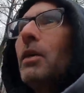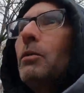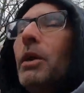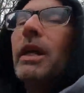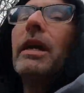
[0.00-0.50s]

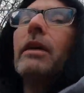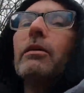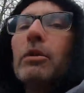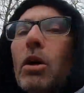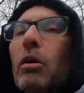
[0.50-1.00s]
when an area
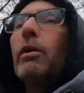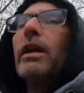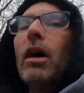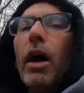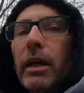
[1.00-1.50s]
was
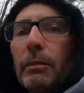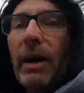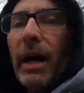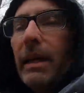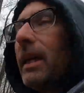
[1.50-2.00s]
already
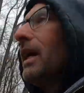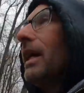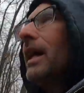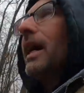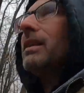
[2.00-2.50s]
occupied?
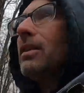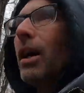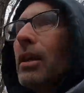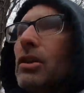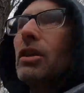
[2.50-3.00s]
And that's
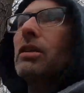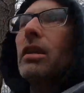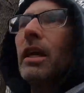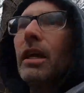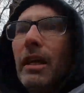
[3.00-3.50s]
not
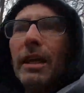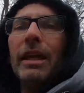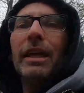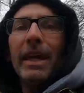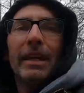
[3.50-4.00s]
just
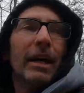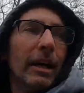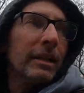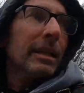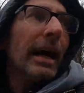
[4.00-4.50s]
in
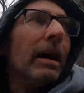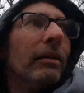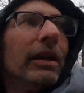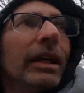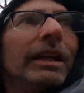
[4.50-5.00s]
Youngstown,